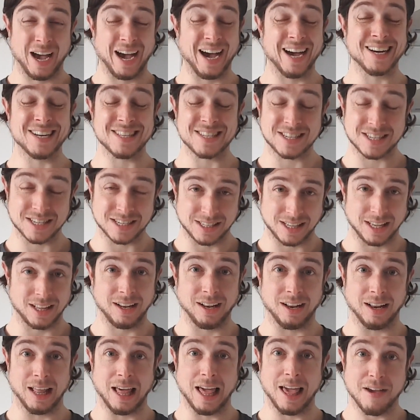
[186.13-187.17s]
and
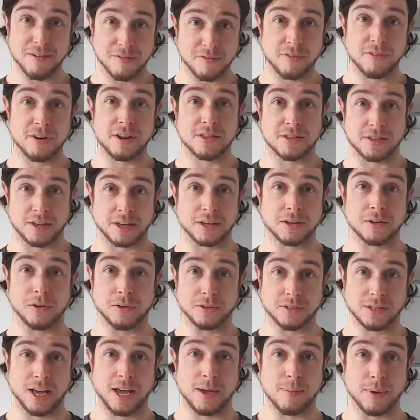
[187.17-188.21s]
still every single
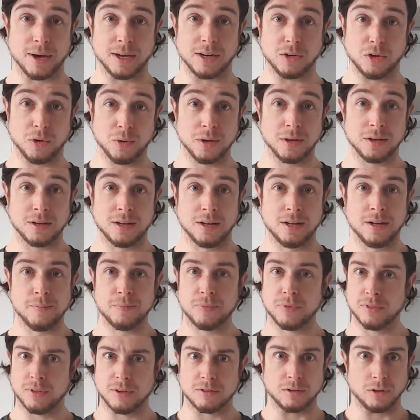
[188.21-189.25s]
time I do it,
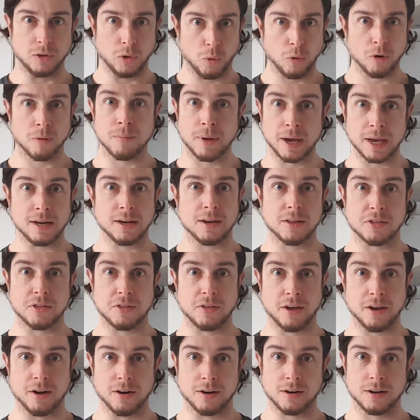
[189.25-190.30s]
this lower mind is
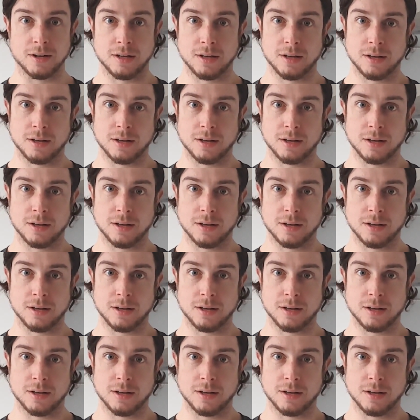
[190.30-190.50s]
there.